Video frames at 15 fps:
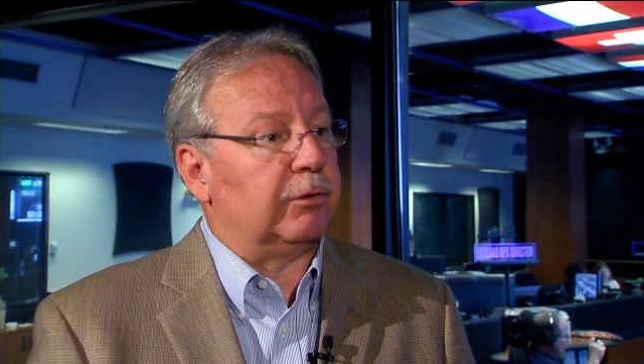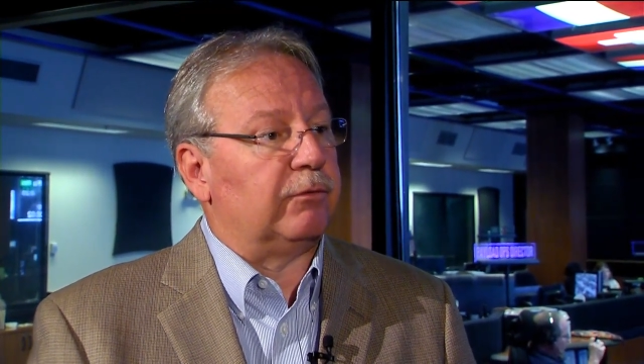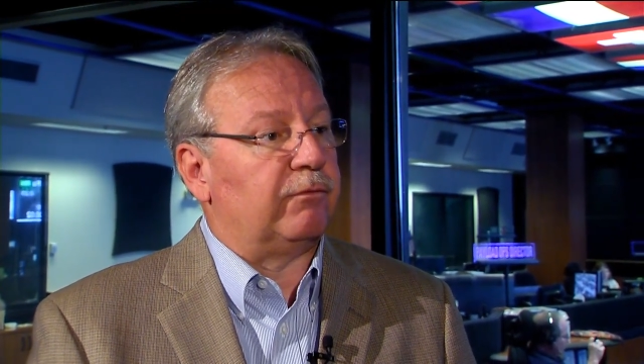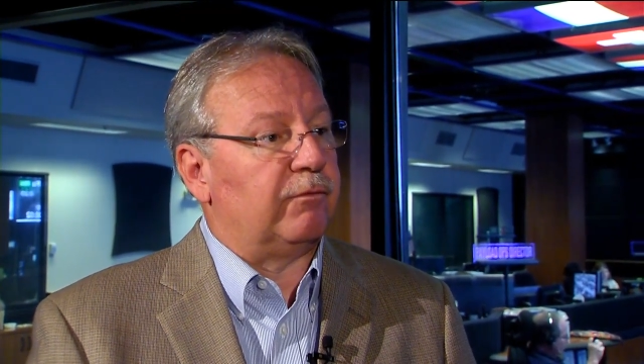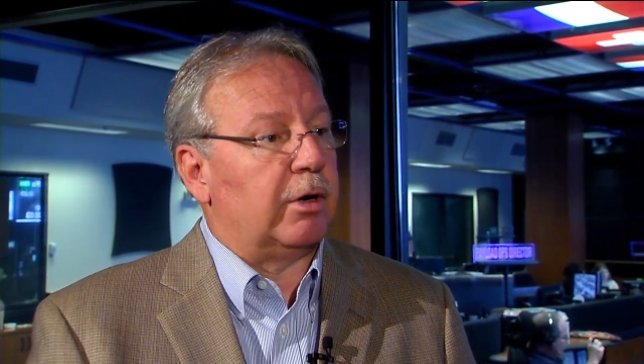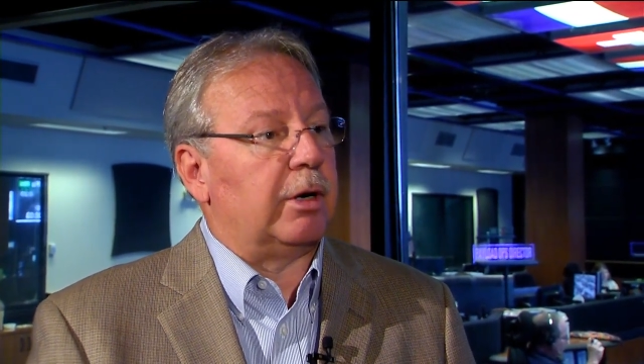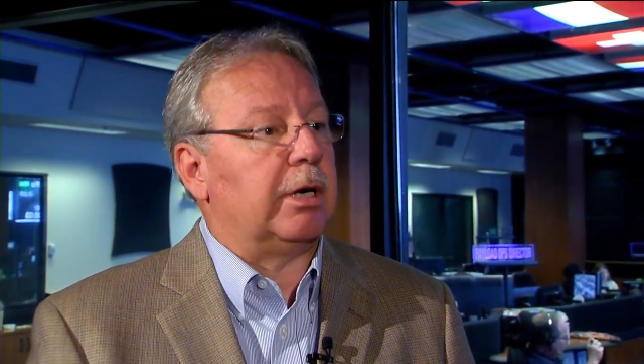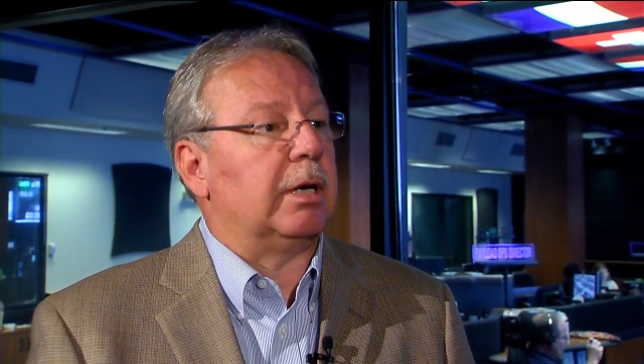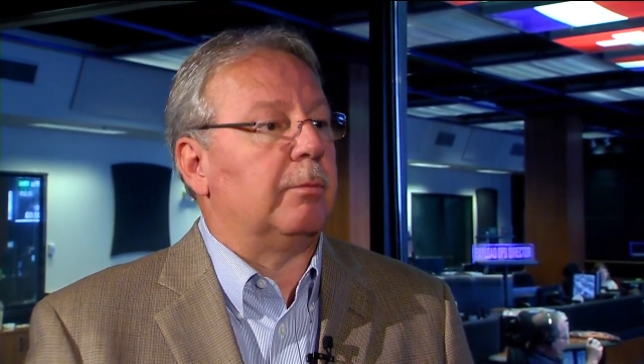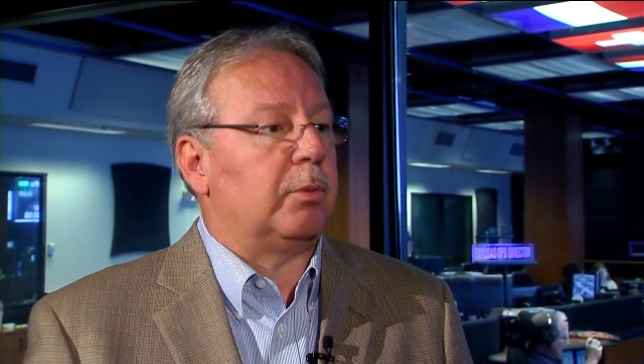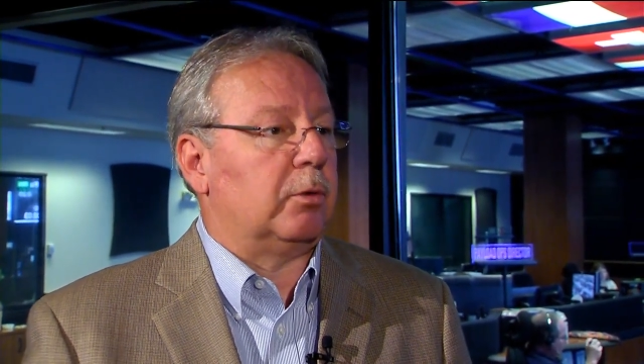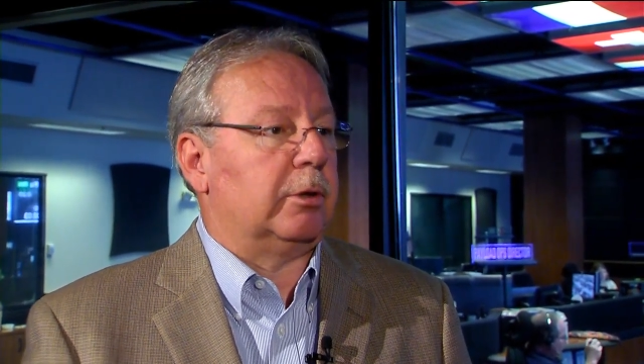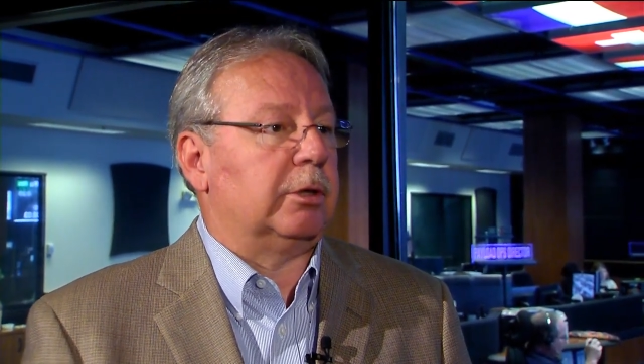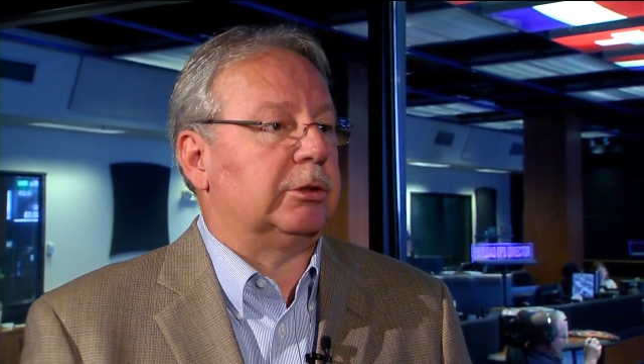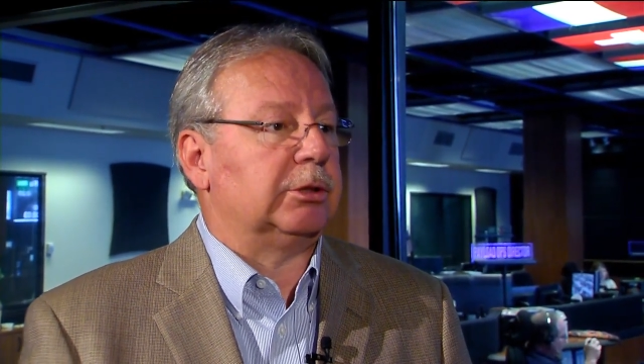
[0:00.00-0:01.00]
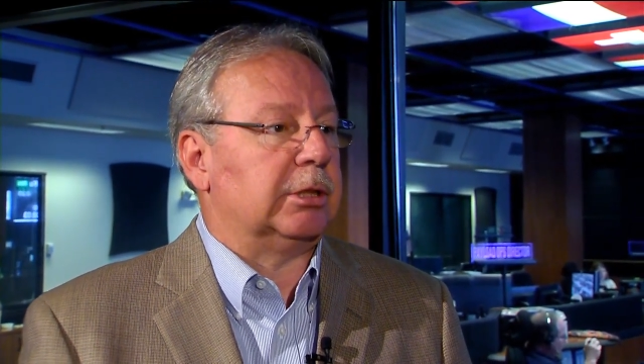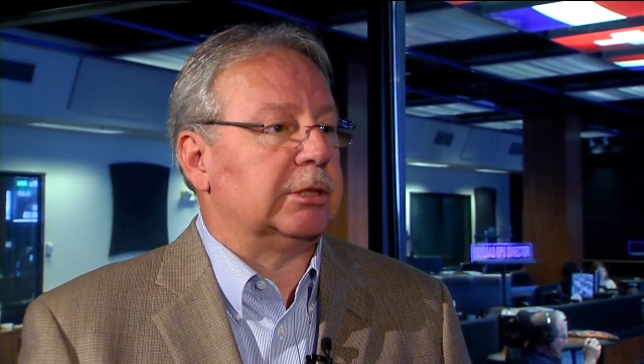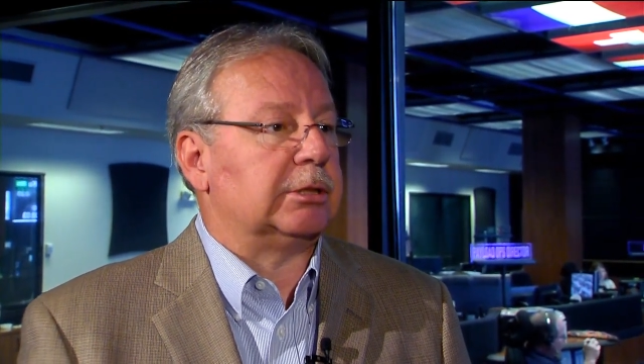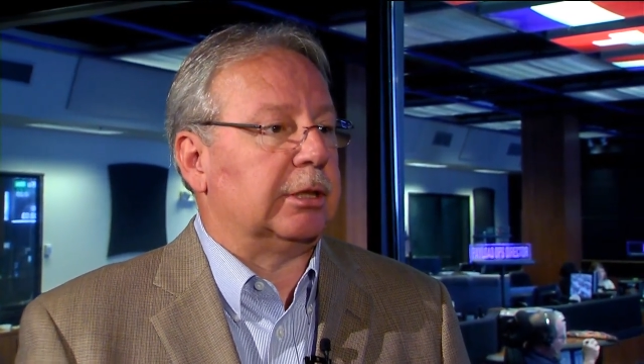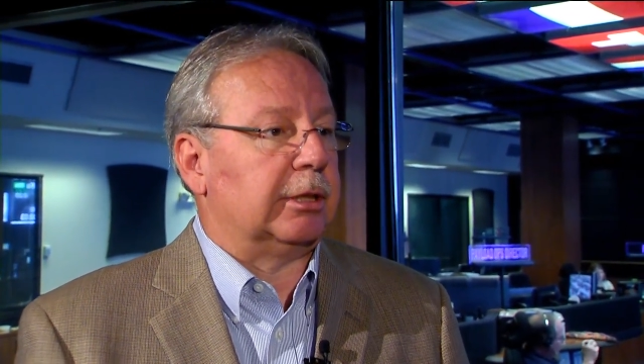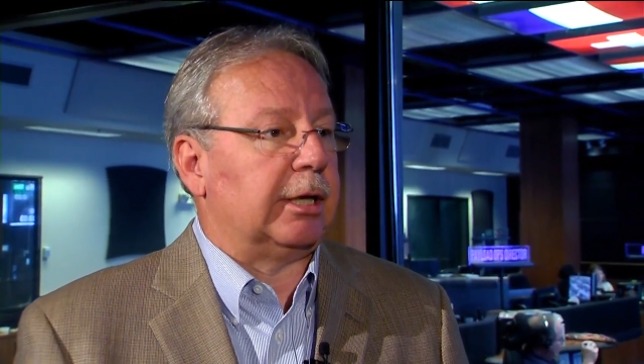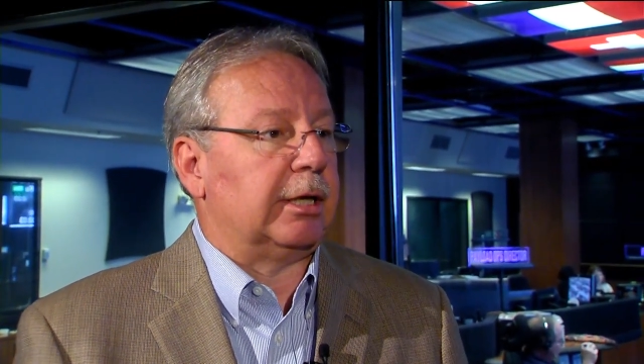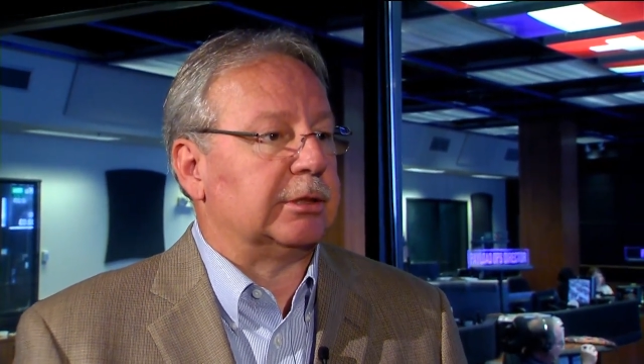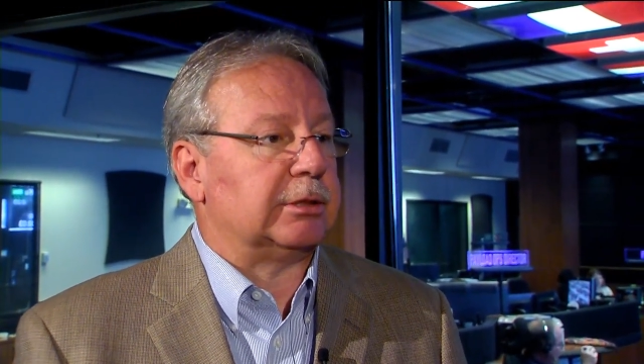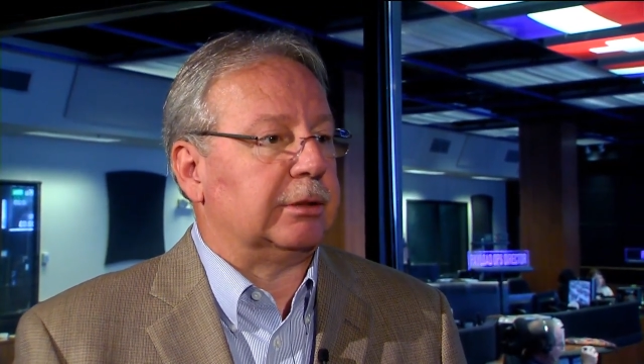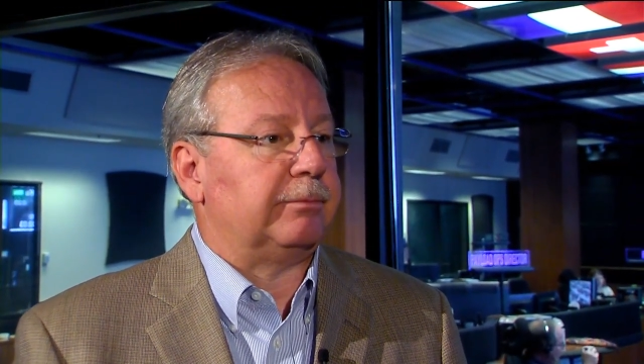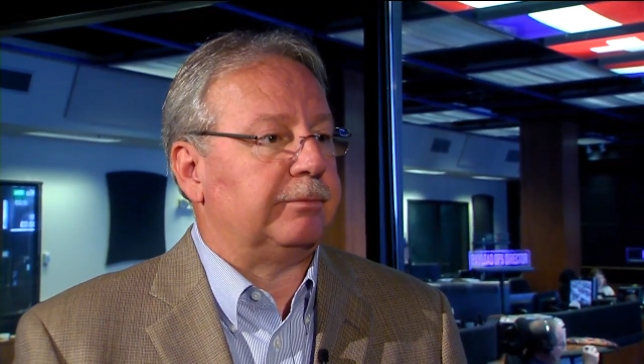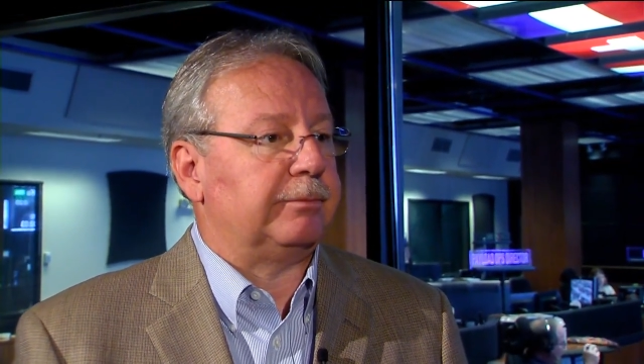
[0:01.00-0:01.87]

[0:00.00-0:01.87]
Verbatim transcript: is very important to us at NASA.